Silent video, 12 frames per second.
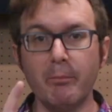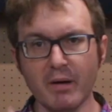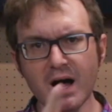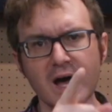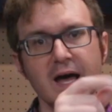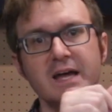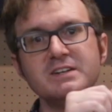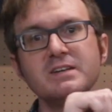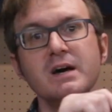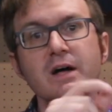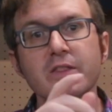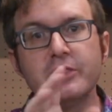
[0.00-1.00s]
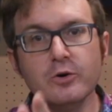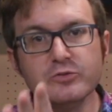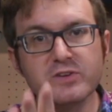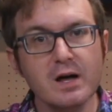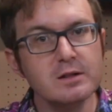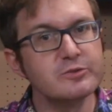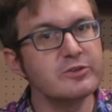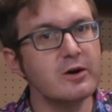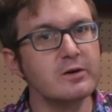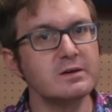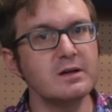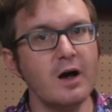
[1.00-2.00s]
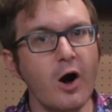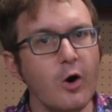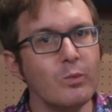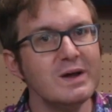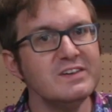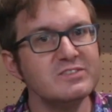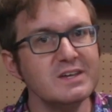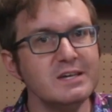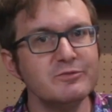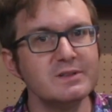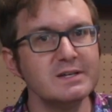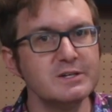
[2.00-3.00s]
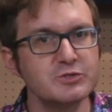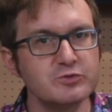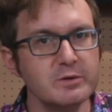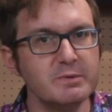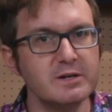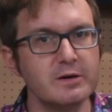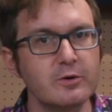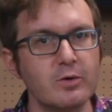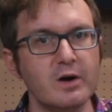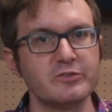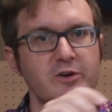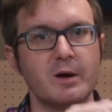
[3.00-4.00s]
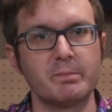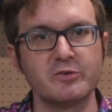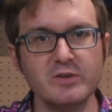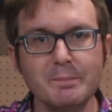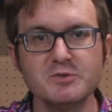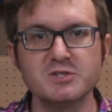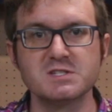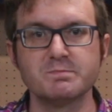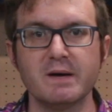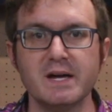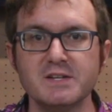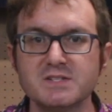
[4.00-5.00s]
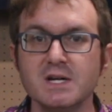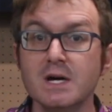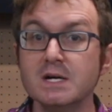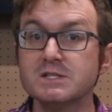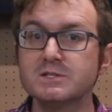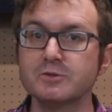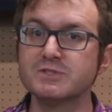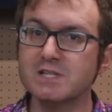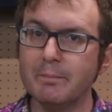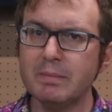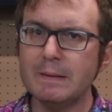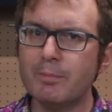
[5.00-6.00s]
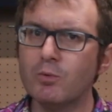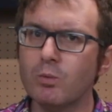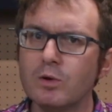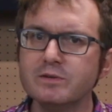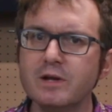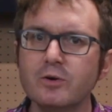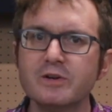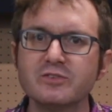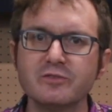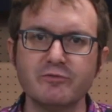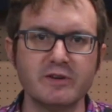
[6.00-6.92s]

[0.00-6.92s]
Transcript: But those colors aren't always evenly distributed across our perception space, so some people will notice a